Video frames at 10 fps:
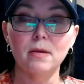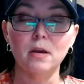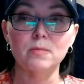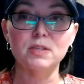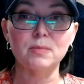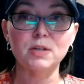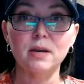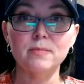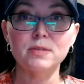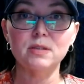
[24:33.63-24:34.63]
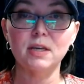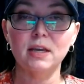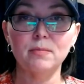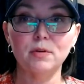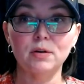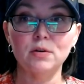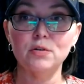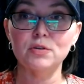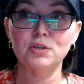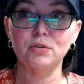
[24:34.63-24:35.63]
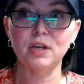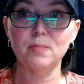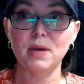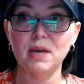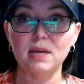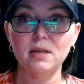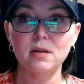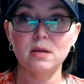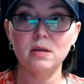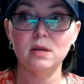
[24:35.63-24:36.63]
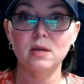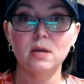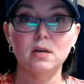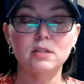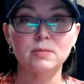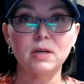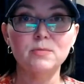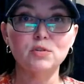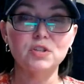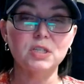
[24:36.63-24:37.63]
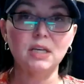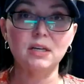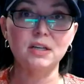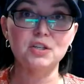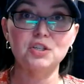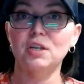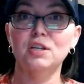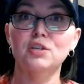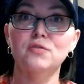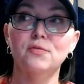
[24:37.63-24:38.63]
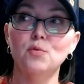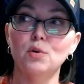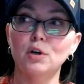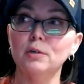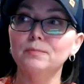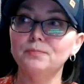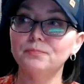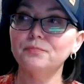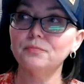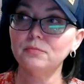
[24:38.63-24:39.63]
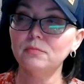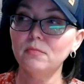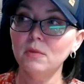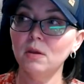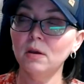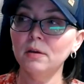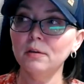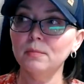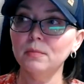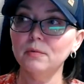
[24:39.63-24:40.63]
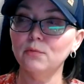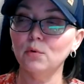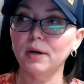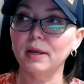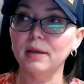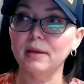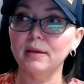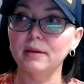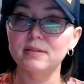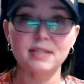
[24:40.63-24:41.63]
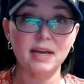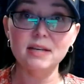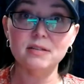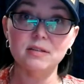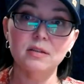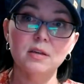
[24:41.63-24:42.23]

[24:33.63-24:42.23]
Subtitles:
Sometimes campground hosts, you'll get paid. Sometimes you'll just get an exchange for a site.